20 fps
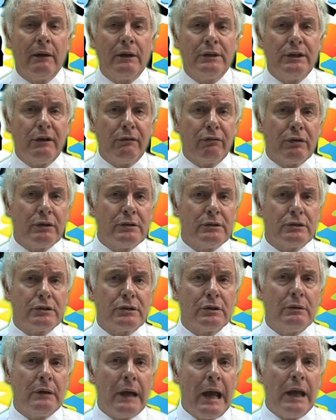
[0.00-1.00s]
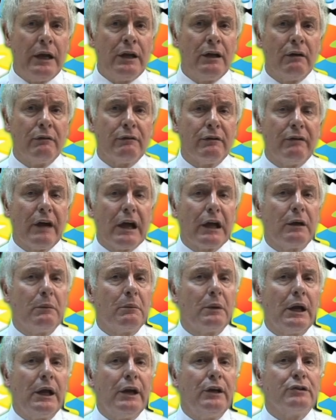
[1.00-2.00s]
different to any of the vacuum
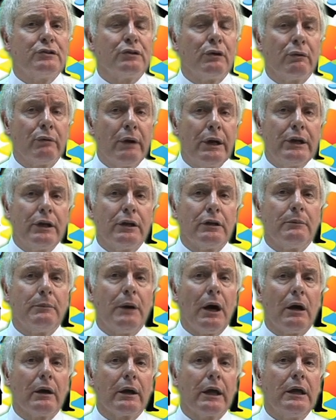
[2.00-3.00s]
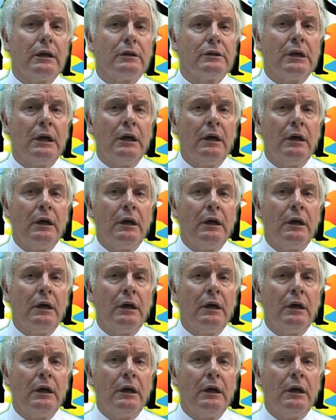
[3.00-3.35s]
cleaners already on the market,